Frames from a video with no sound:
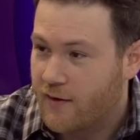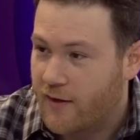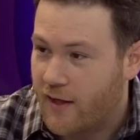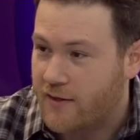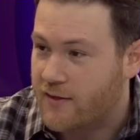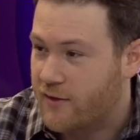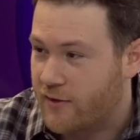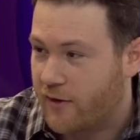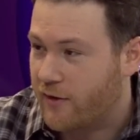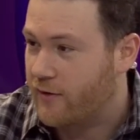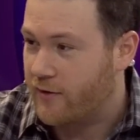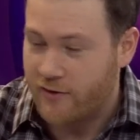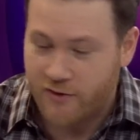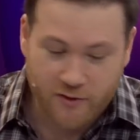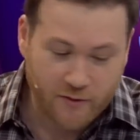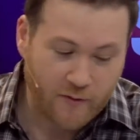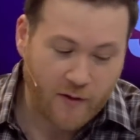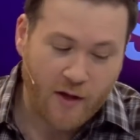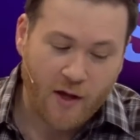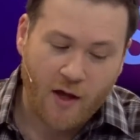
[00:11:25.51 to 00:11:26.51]
That's another
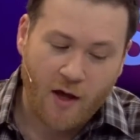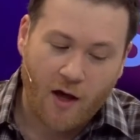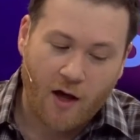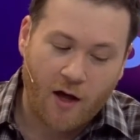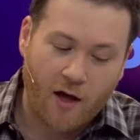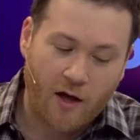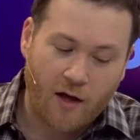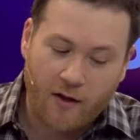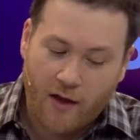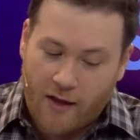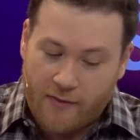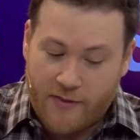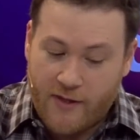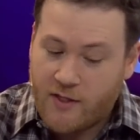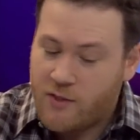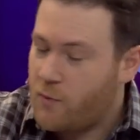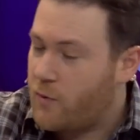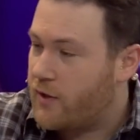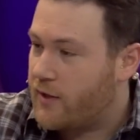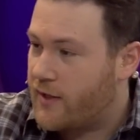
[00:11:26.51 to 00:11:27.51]
issue. Uh, yeah.
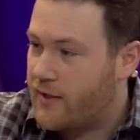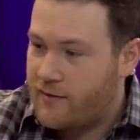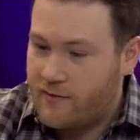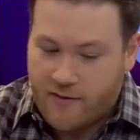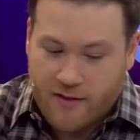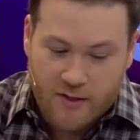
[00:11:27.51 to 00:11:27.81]
This one,